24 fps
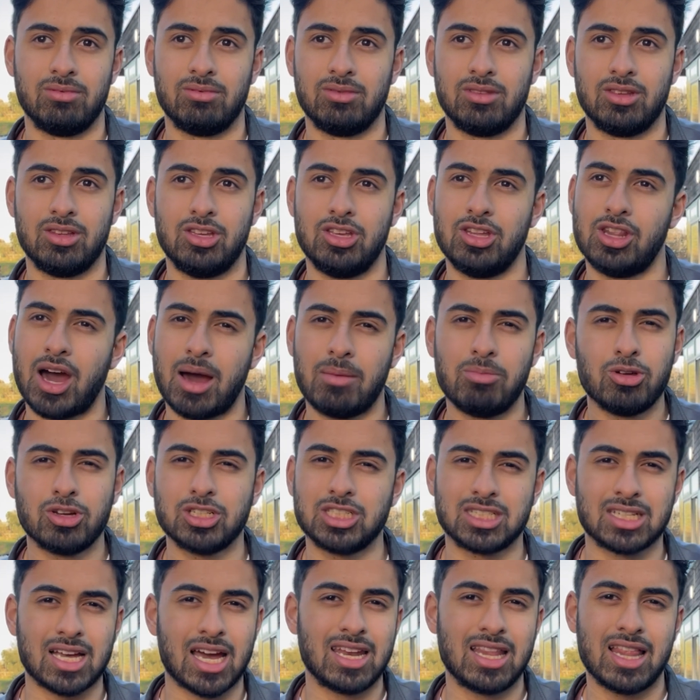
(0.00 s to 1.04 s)
you know, I'm not
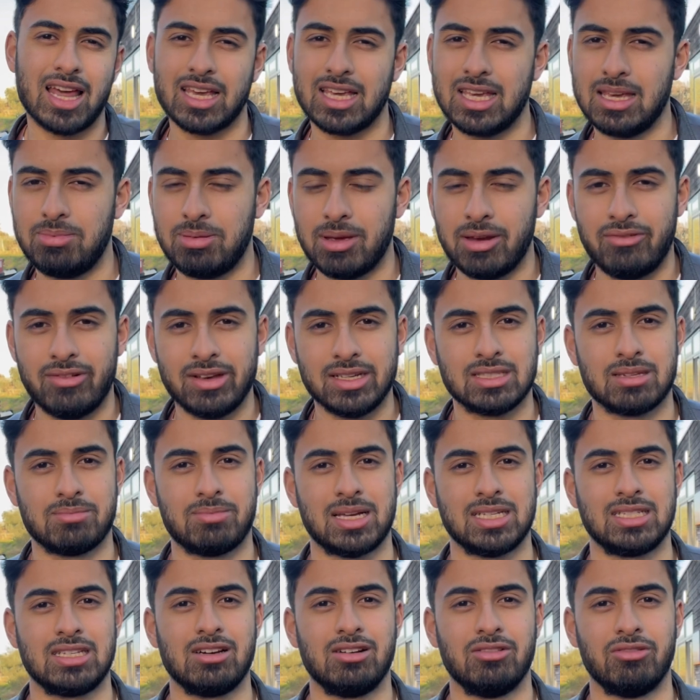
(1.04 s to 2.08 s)
just kind of like keeping things to
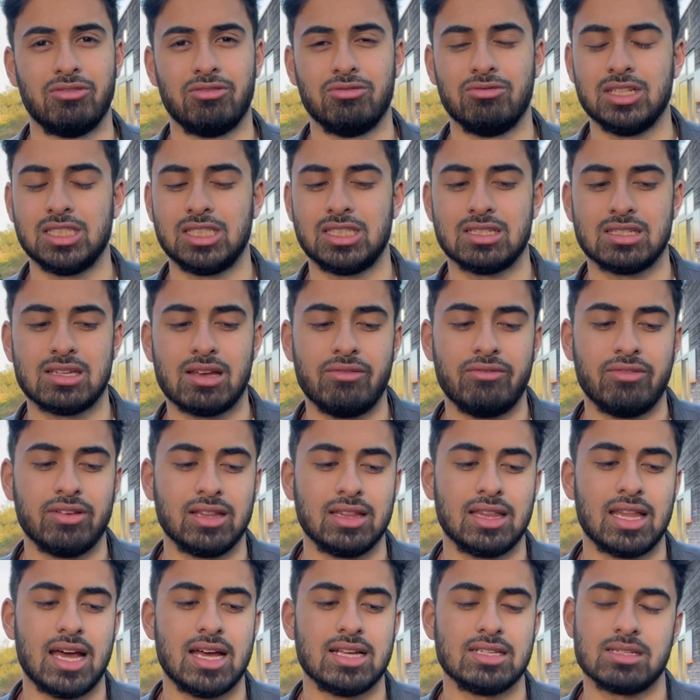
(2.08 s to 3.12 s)
myself, which is
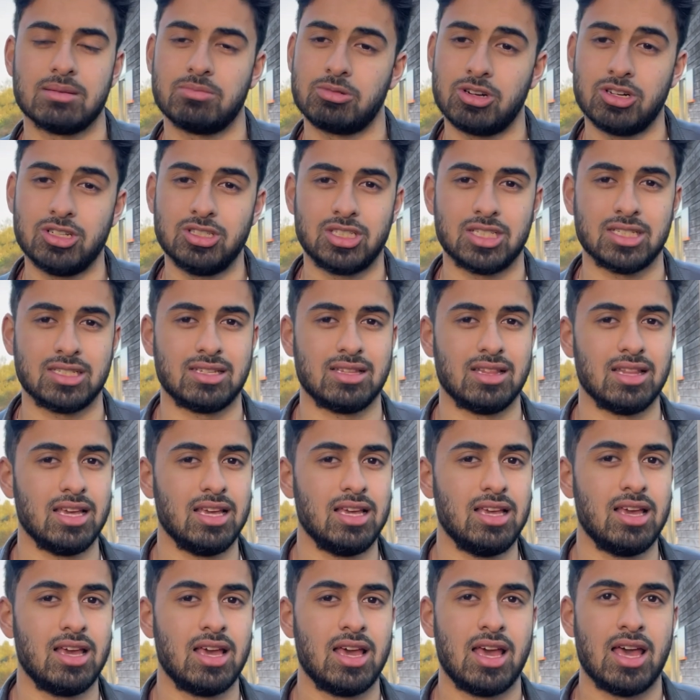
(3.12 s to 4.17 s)
something that
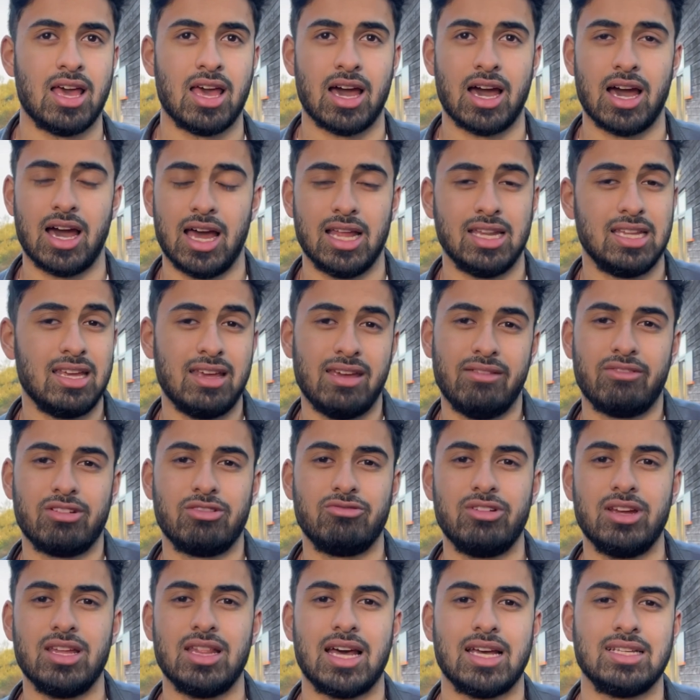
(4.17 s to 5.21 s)
subconsciously I didn't even
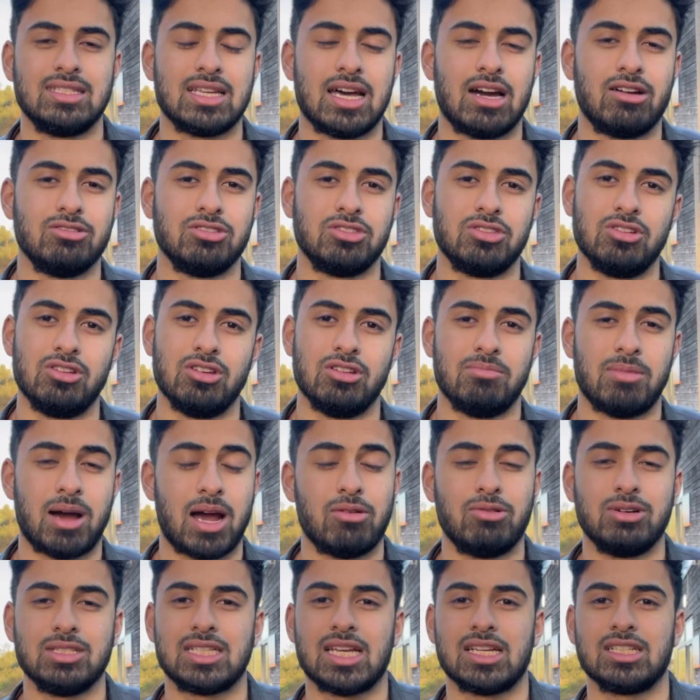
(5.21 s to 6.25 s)
realize that I was doing, but I
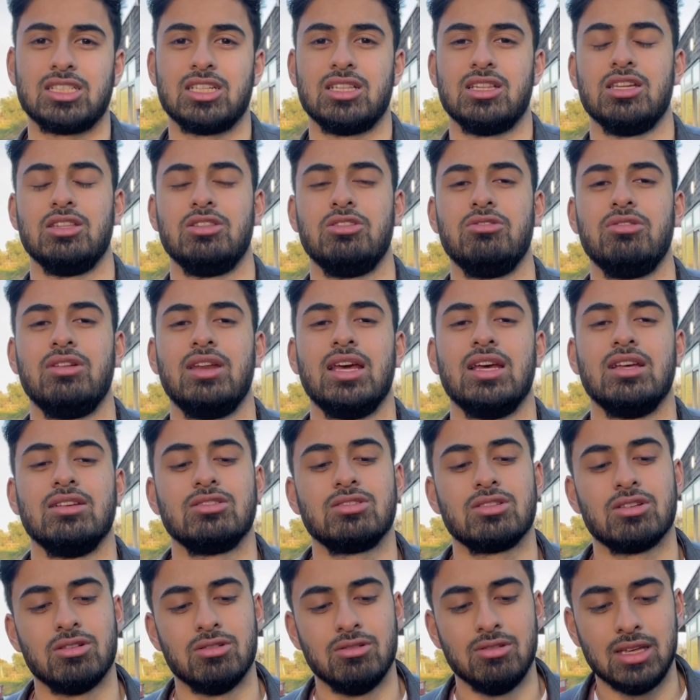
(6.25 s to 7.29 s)
was actually doing it.
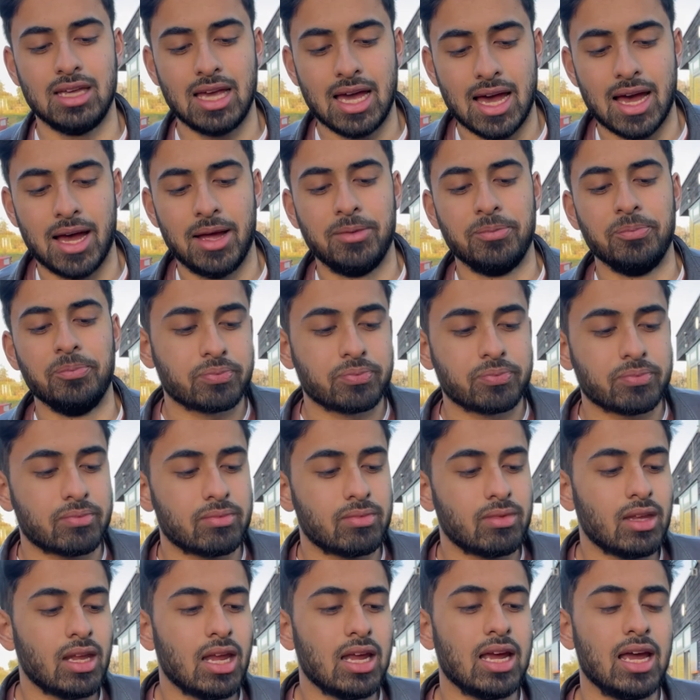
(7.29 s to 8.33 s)
So yeah,
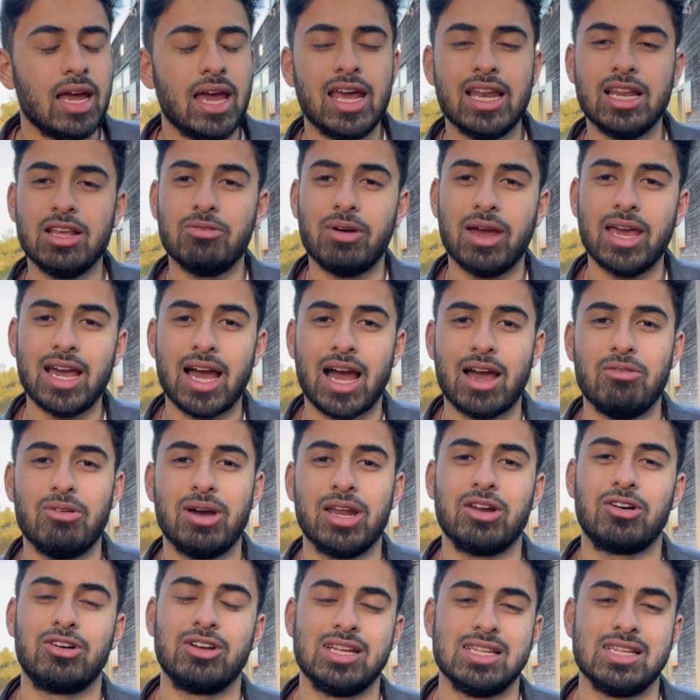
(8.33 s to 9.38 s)
anyway, I went on a